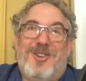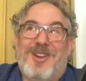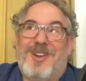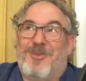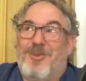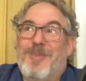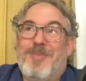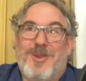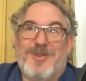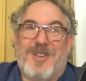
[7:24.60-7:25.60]
going to
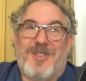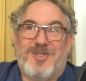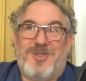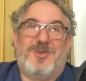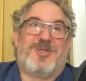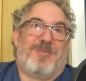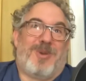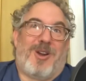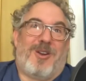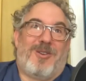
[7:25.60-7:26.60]
rip those other shoes
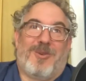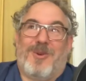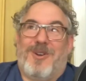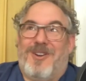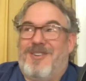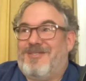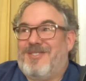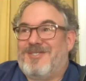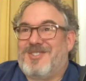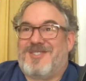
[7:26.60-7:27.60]
apart, or
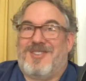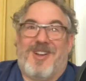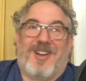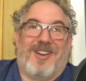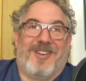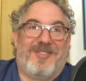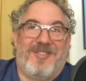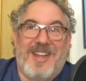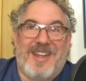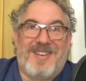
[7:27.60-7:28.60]
they're not going to
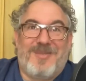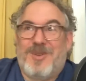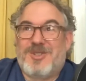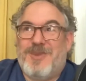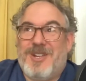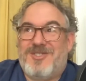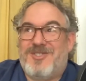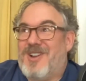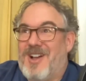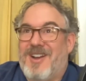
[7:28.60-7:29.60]
fit, which means
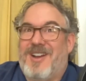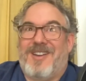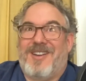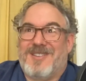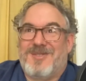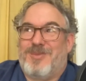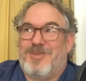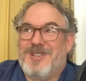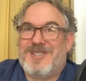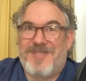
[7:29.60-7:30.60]
you're not going to get to a
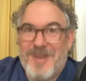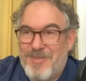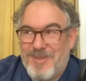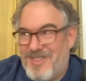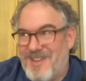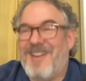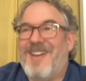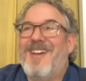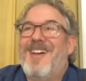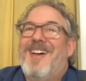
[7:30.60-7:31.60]
place of empathy.
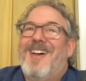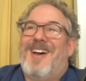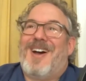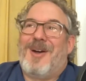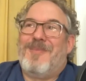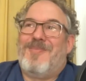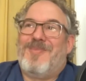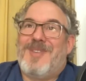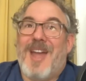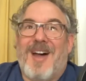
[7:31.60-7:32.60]

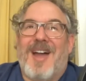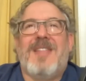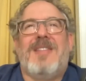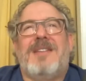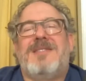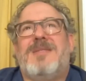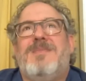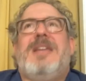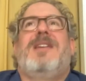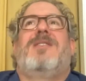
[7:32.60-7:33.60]
Yeah, and to
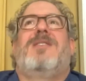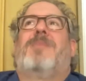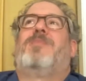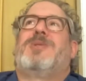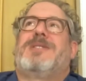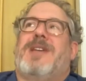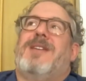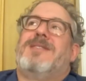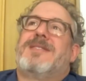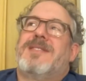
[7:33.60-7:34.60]
me, it
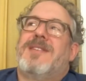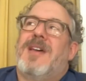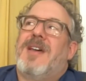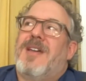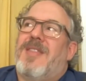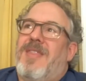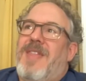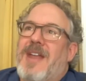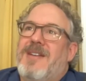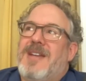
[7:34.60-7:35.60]
represents
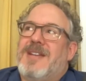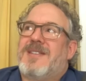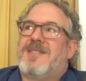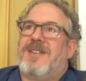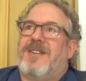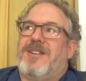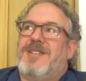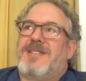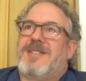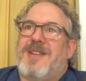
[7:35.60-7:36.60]
that necessary
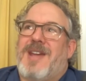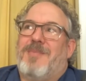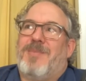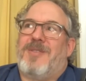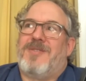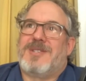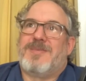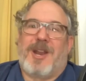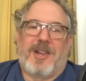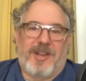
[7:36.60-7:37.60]
step of
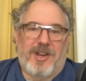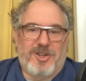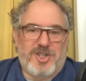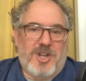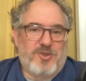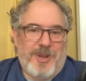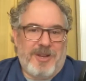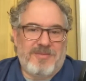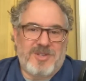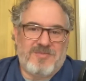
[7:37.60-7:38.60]
dismantling our judgment.
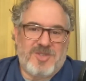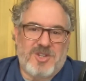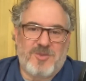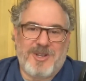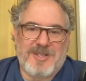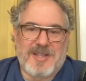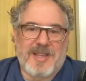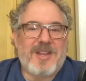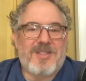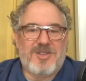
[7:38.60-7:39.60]
Judgment is
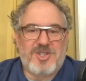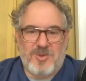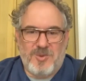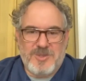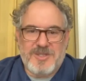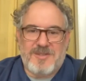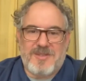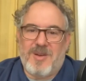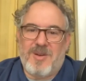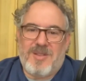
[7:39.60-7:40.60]
like the shoes
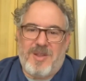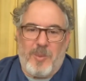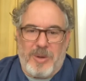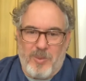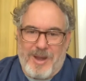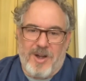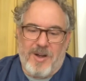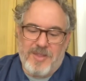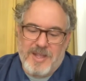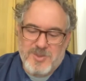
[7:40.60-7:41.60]
that we wear,
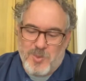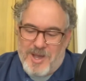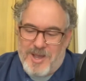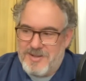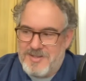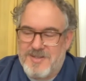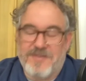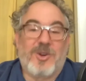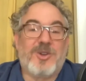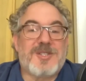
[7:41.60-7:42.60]
and that's why it's the
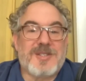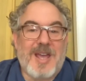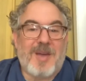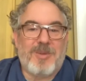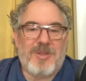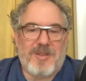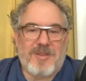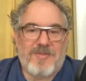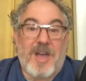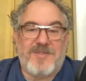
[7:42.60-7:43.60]
first step in the
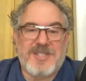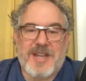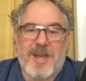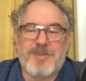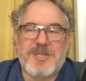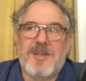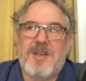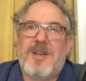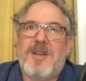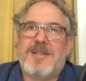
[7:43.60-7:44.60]
5 steps
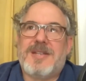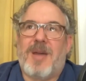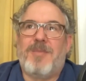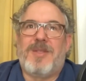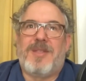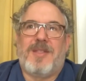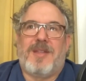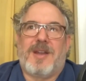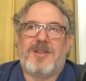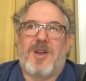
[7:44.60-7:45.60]
to empathy
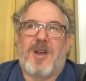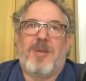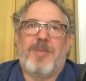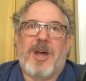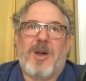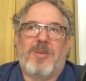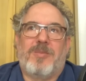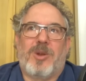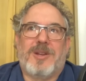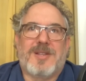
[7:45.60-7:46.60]
that I talk about and
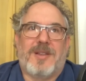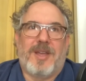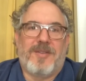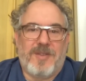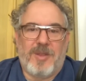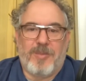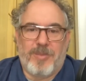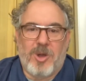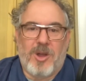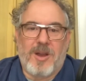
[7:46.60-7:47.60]
bring to life in the
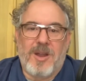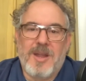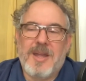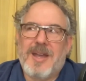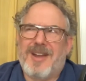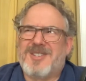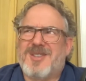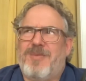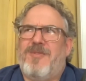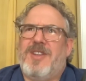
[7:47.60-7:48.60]
book. I
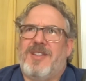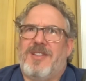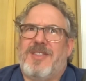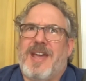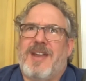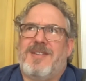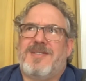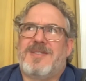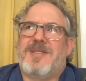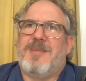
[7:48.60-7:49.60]
also feel that that
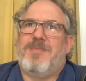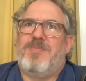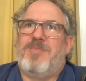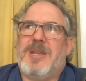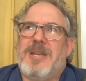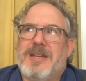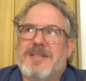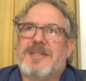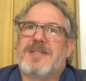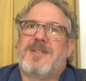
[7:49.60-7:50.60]
is the
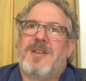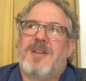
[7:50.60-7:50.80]
biggest